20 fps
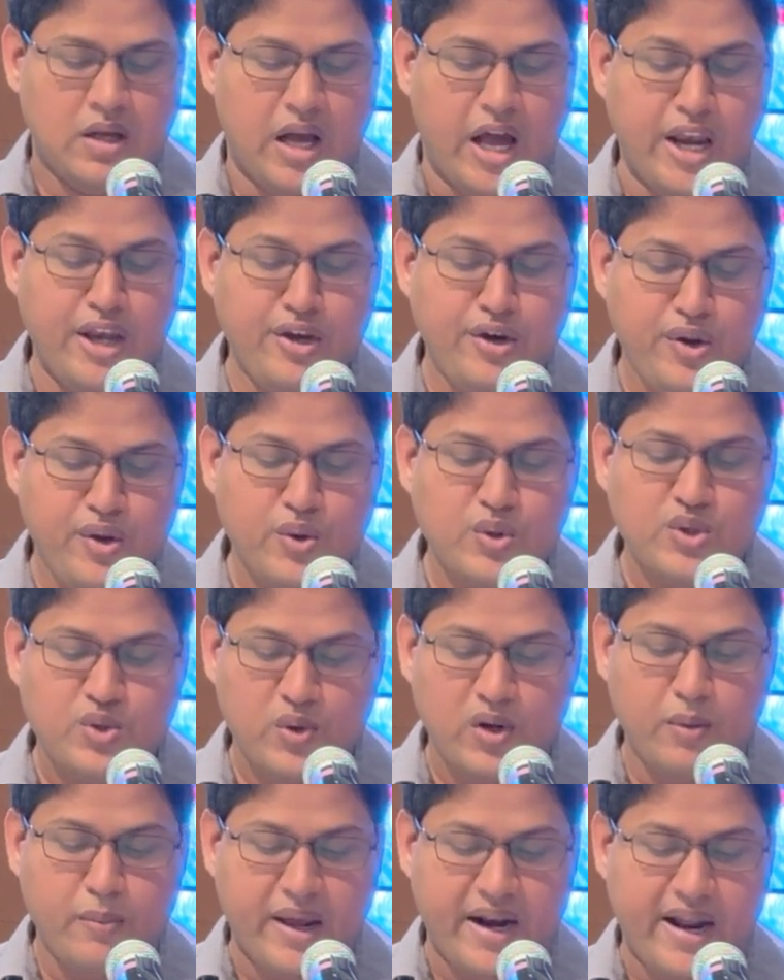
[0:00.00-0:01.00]

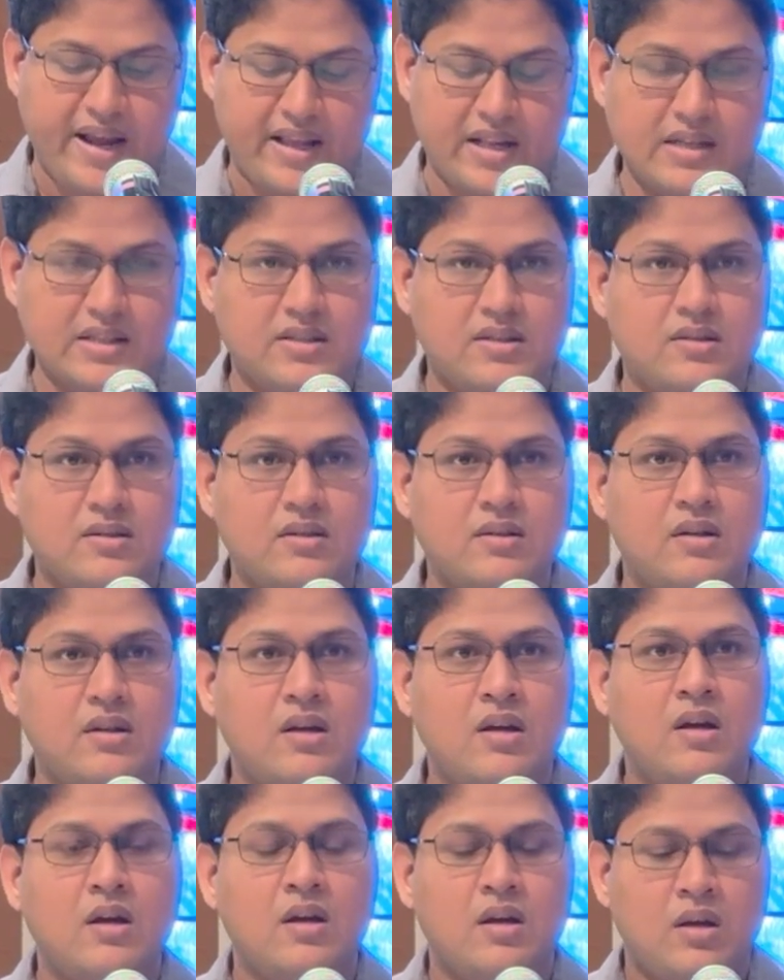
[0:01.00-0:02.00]
Unusual miracles.
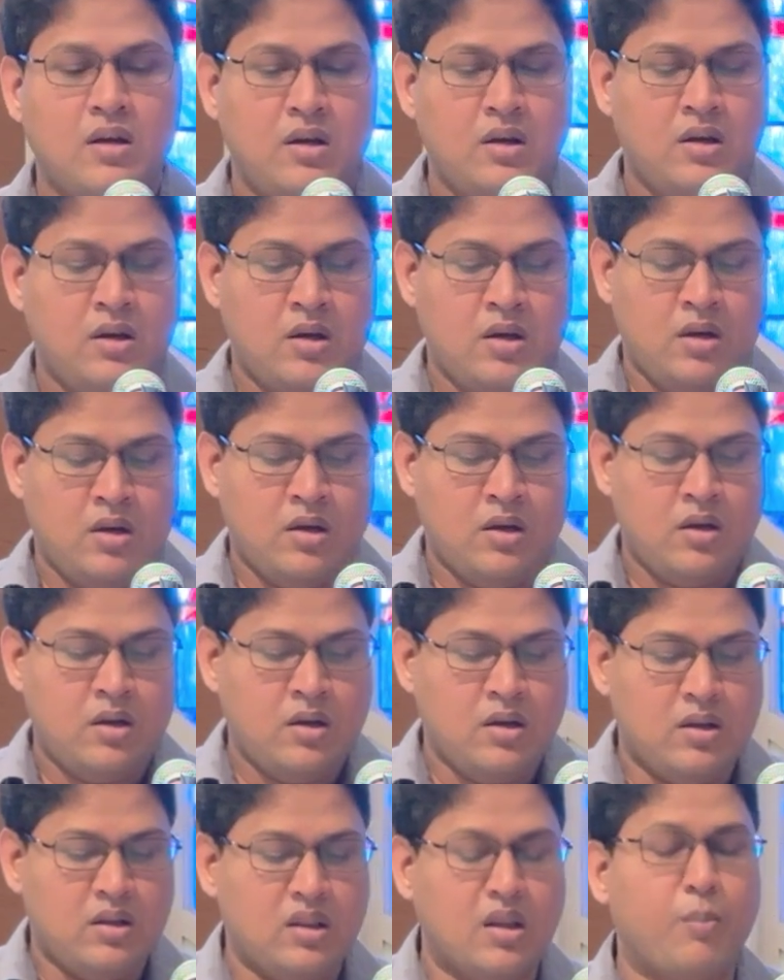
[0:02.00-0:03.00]

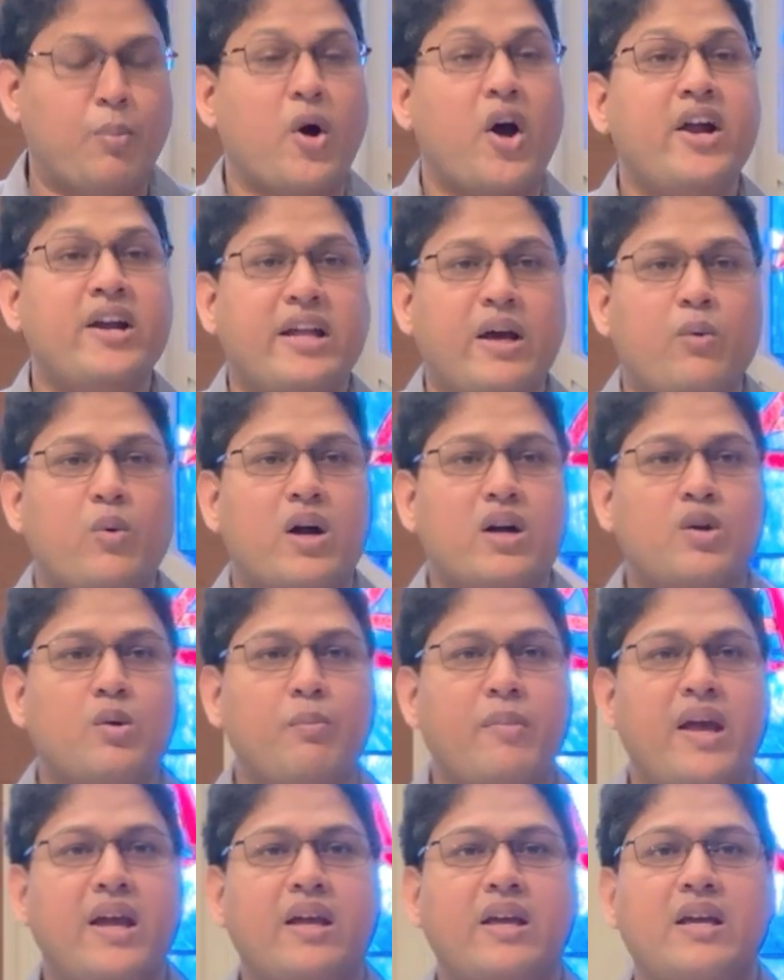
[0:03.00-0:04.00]
The point I want to
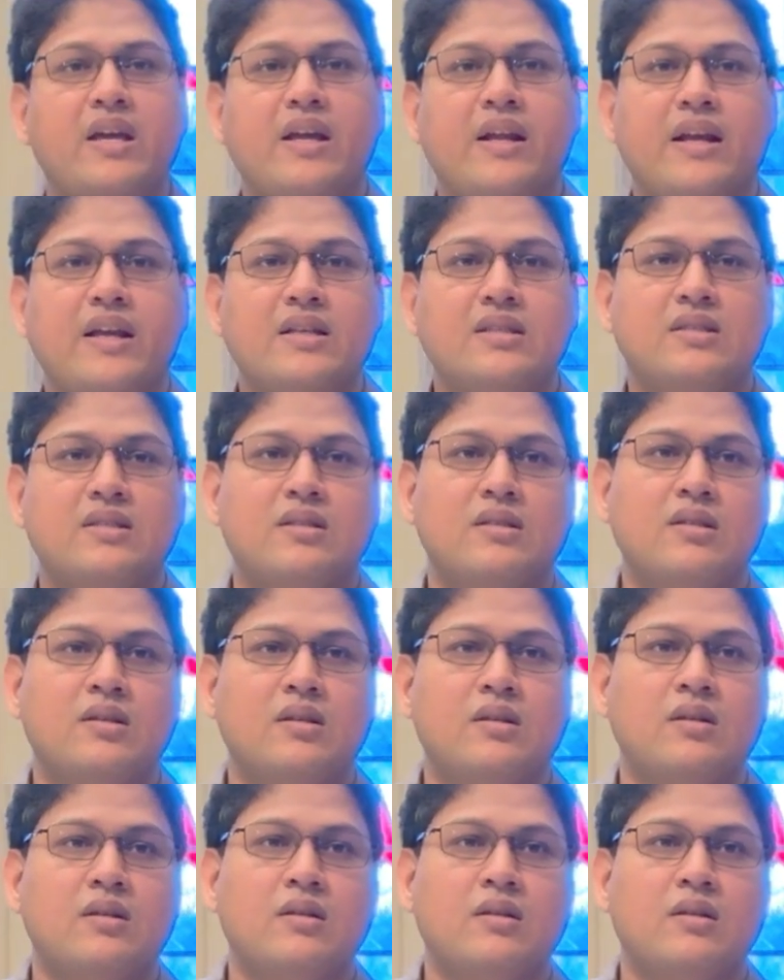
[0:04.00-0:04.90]
make here is,